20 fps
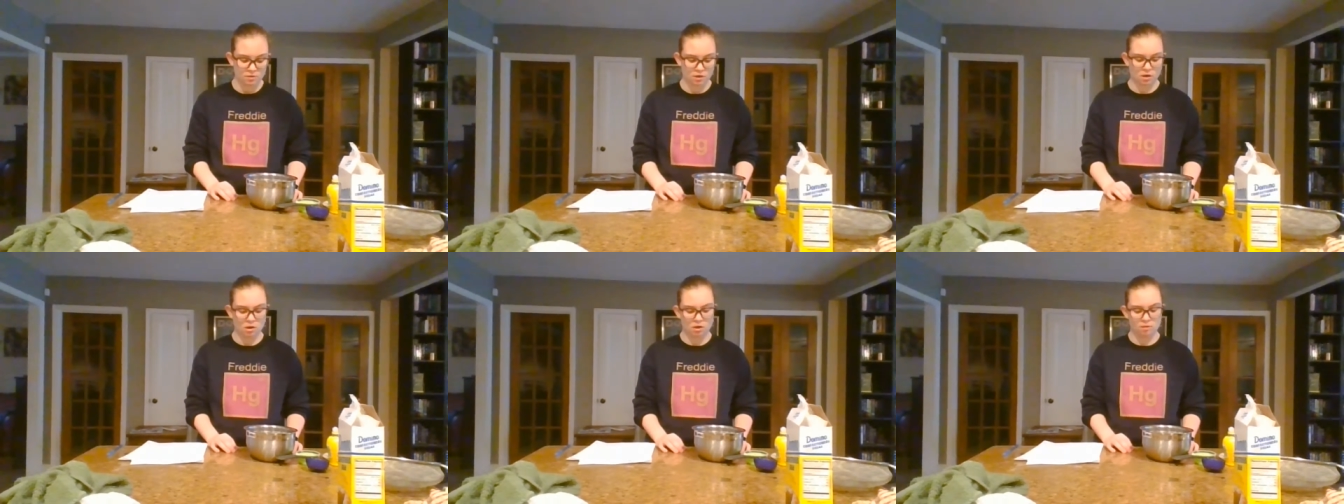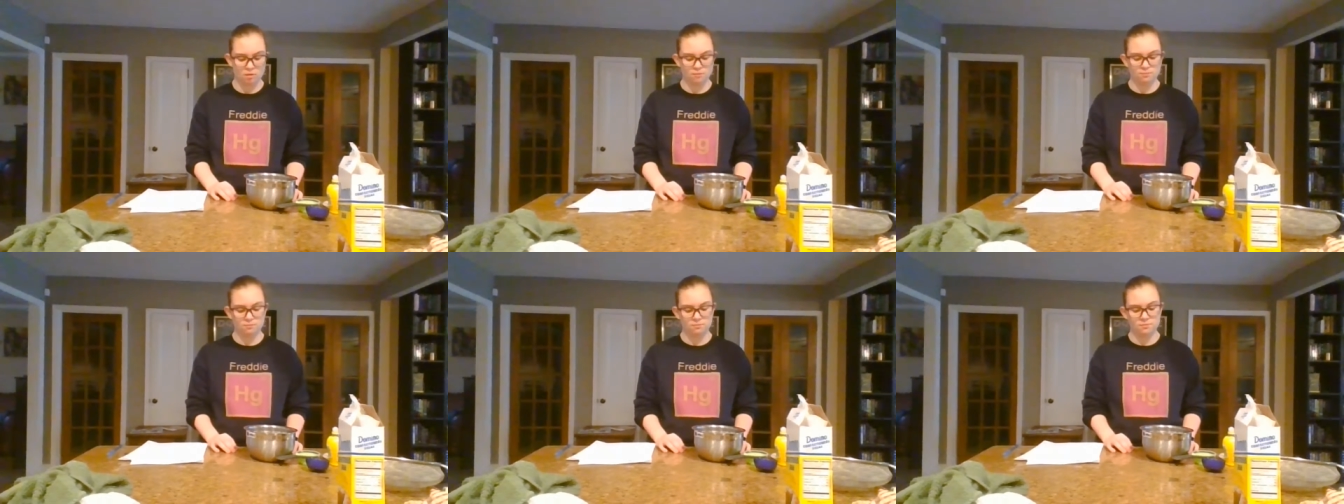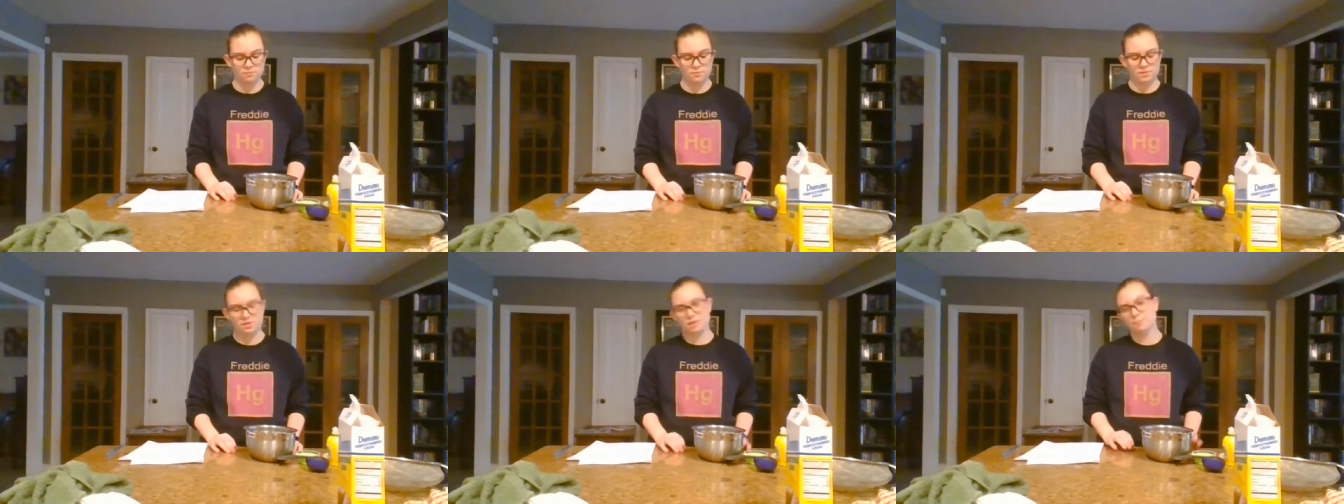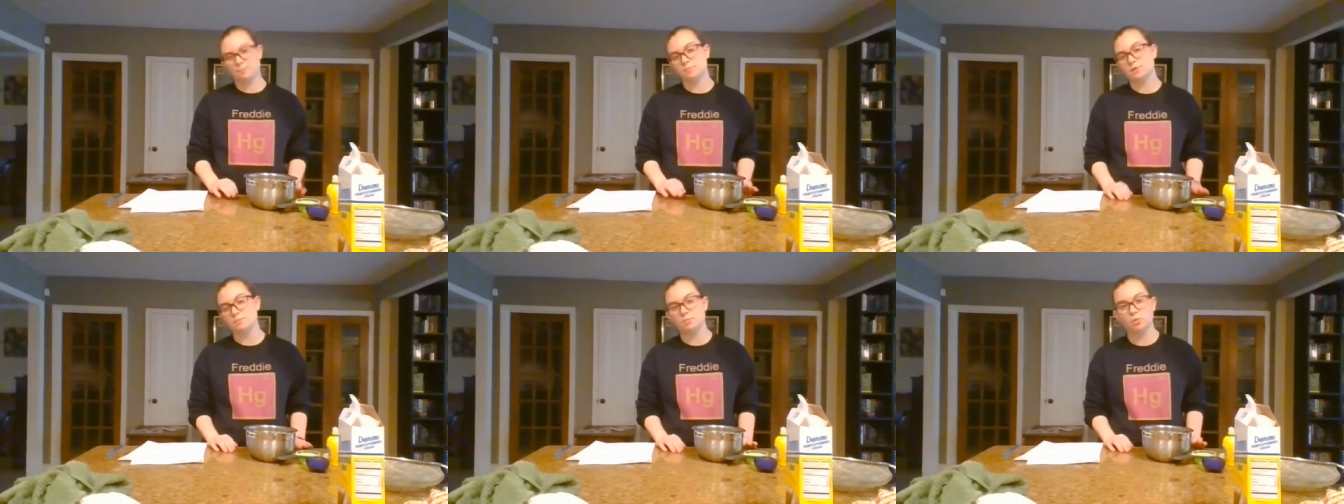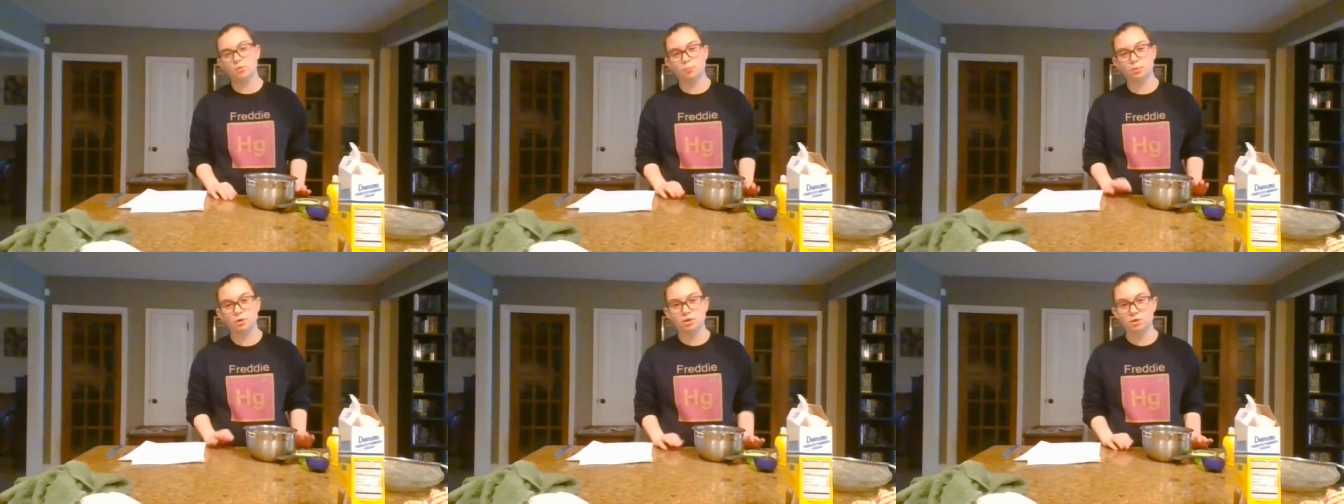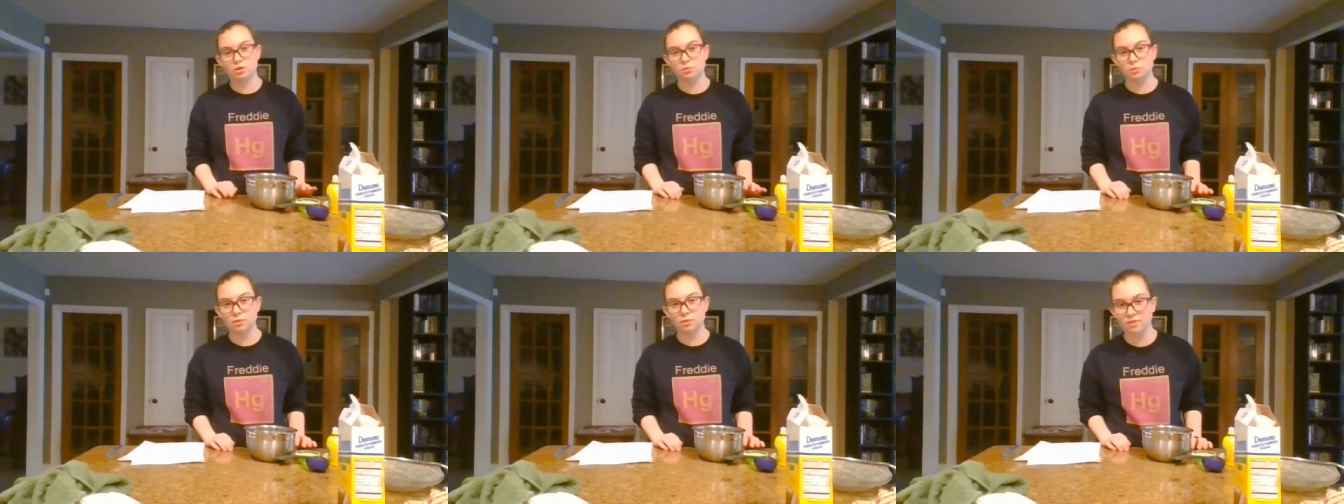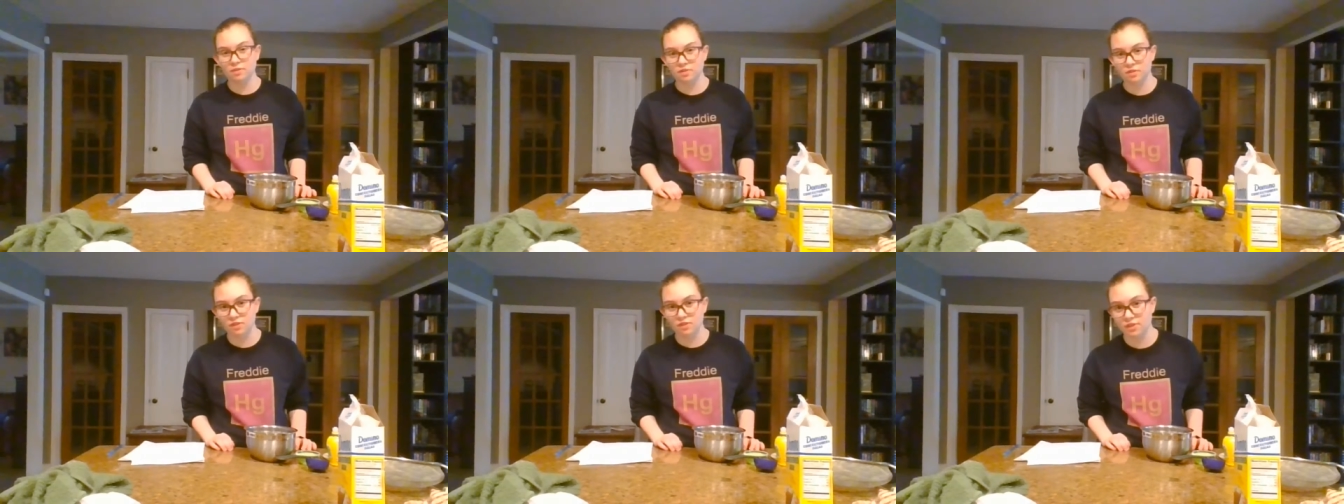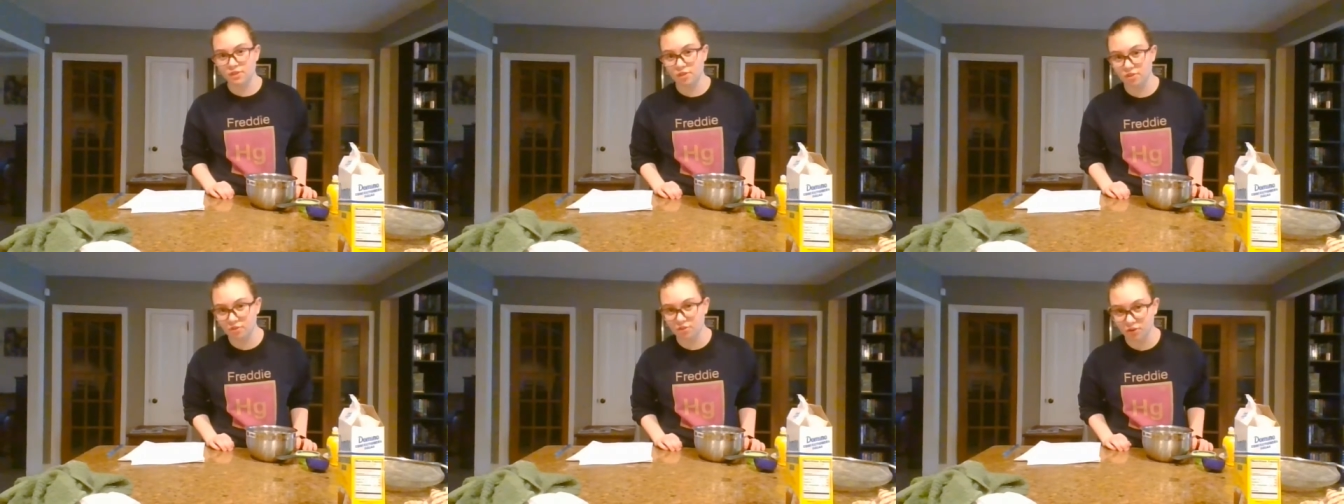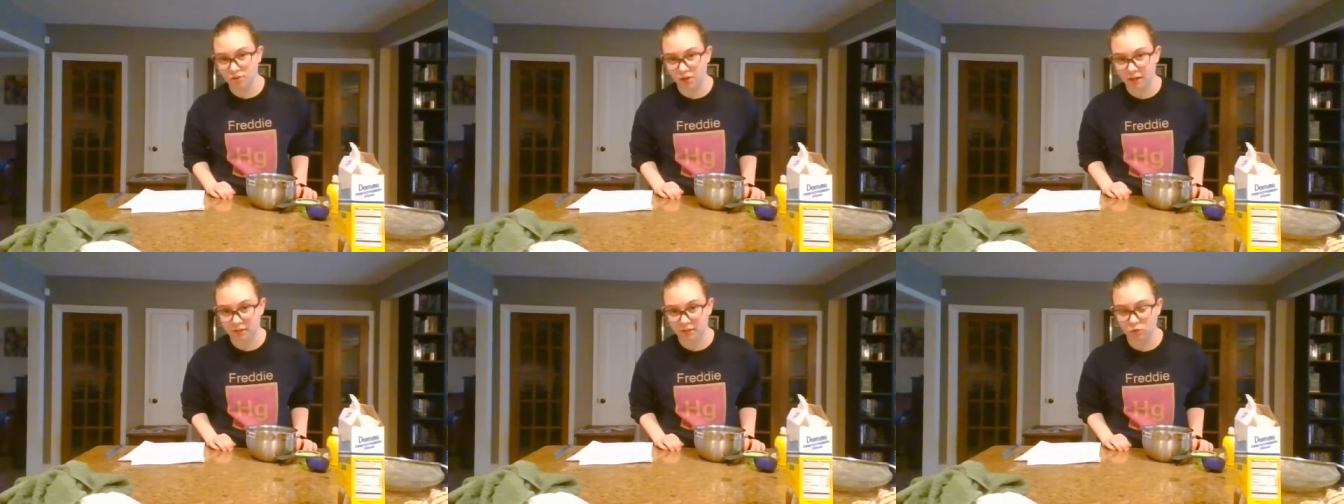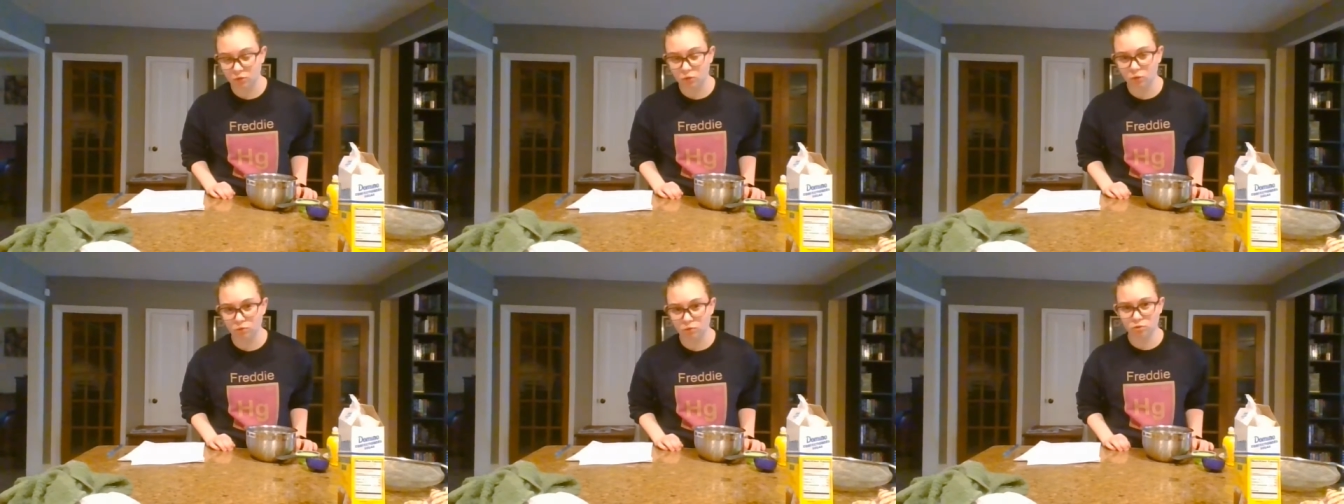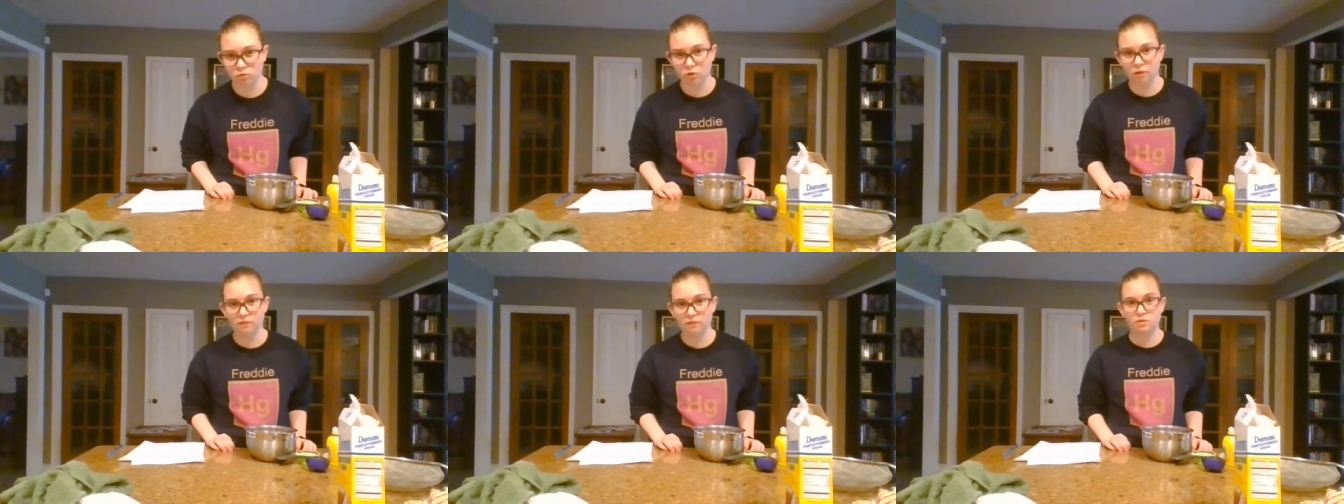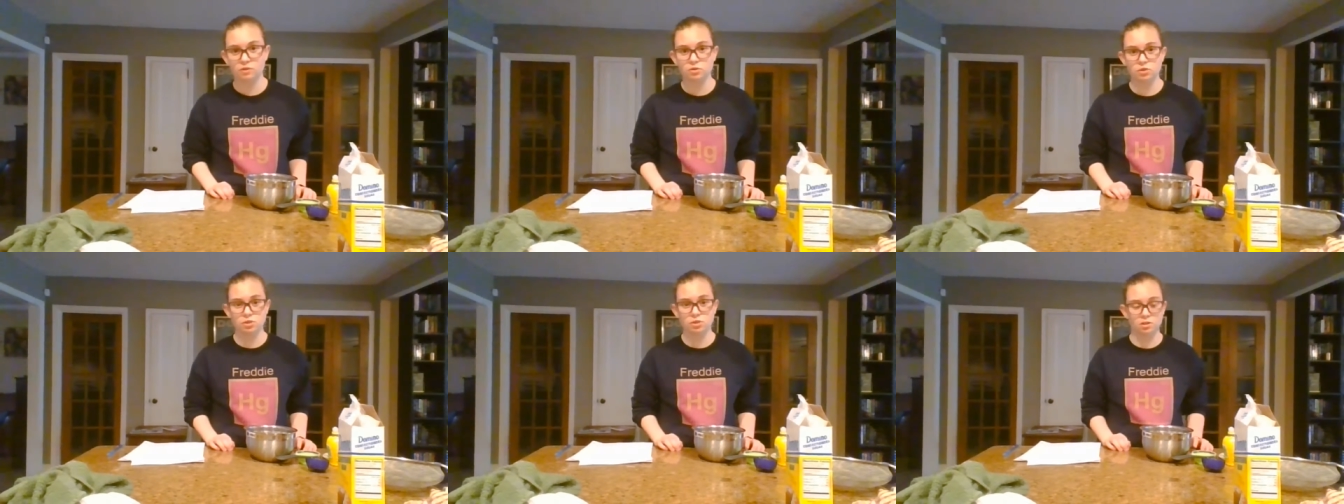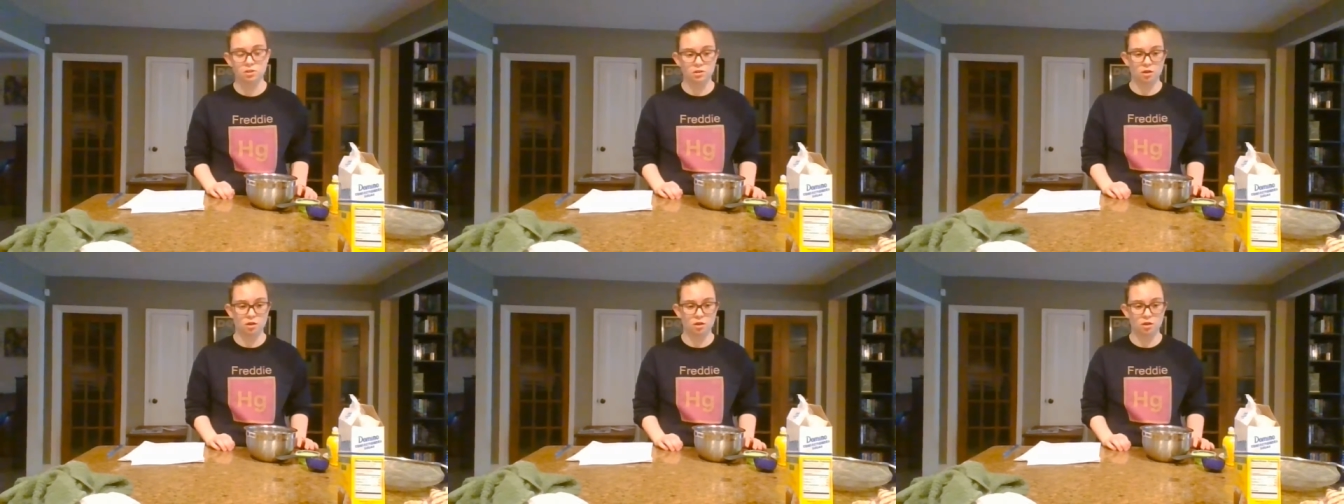Some people put it with the third agricultural revolution,